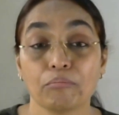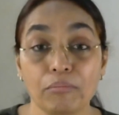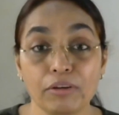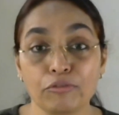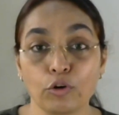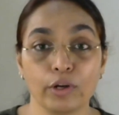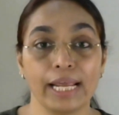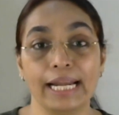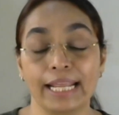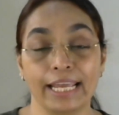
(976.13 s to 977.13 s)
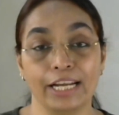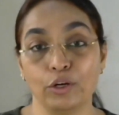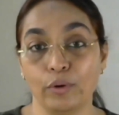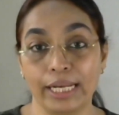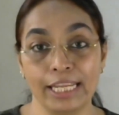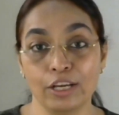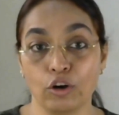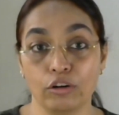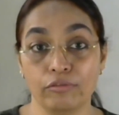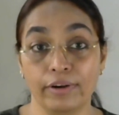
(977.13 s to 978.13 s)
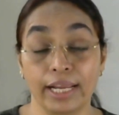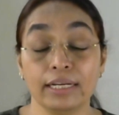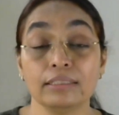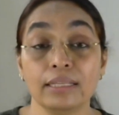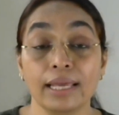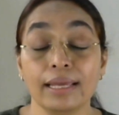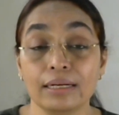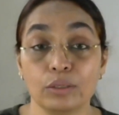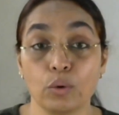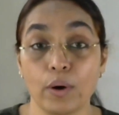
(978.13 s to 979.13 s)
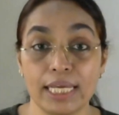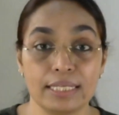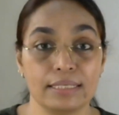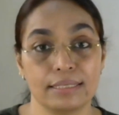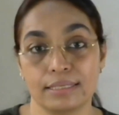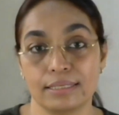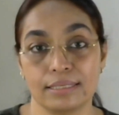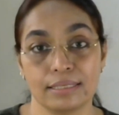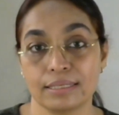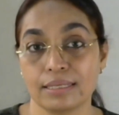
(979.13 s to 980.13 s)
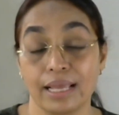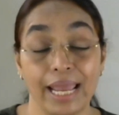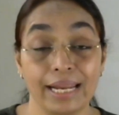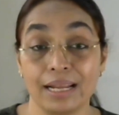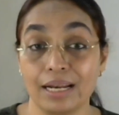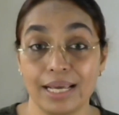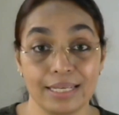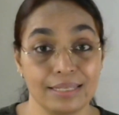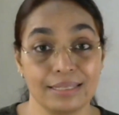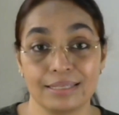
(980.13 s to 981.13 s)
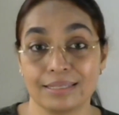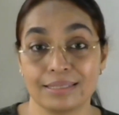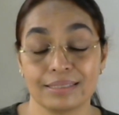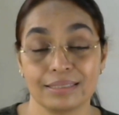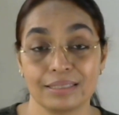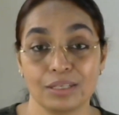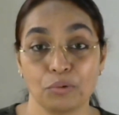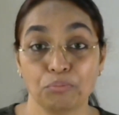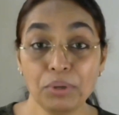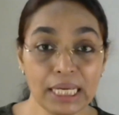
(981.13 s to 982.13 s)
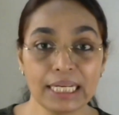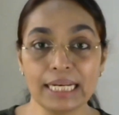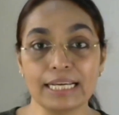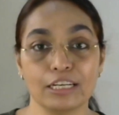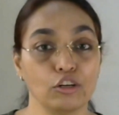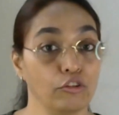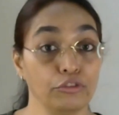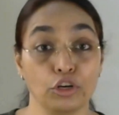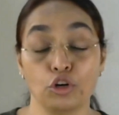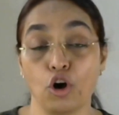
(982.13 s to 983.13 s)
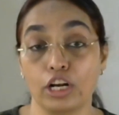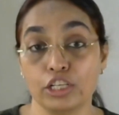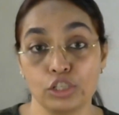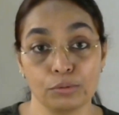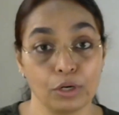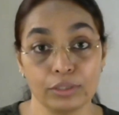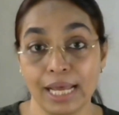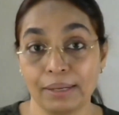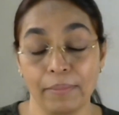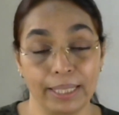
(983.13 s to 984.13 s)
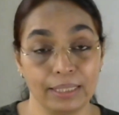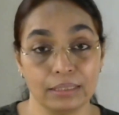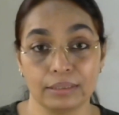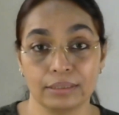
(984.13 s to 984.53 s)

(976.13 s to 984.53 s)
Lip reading: Before getting into any conflict, think twice, analyze, be clear of your knowledge about that matter,